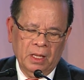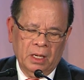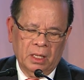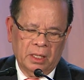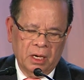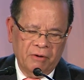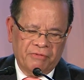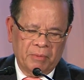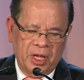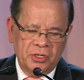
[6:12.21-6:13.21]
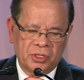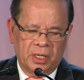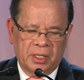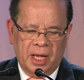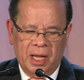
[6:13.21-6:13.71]
Although from
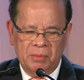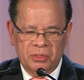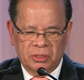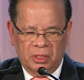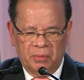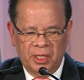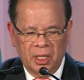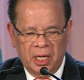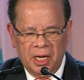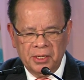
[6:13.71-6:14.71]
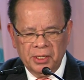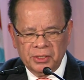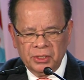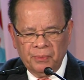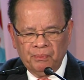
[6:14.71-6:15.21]
ancient times, the Middle
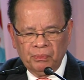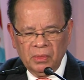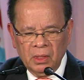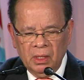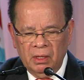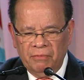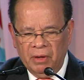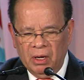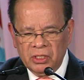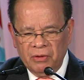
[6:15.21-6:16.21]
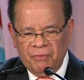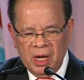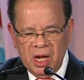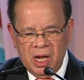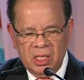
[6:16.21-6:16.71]
Ages,
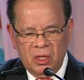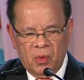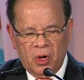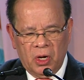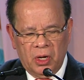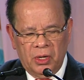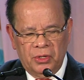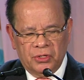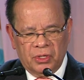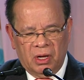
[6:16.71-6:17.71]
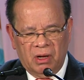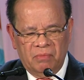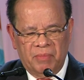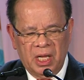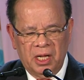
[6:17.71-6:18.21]
philosophy, in the words
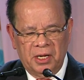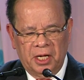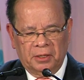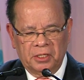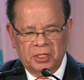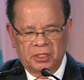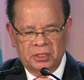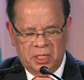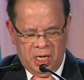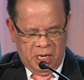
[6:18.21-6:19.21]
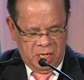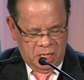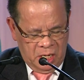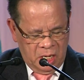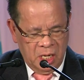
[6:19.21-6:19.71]
of Benedict
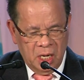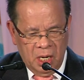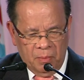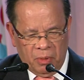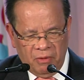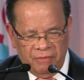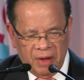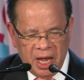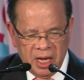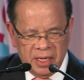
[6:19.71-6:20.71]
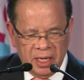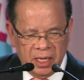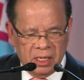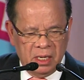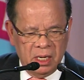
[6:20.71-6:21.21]
XVI, provided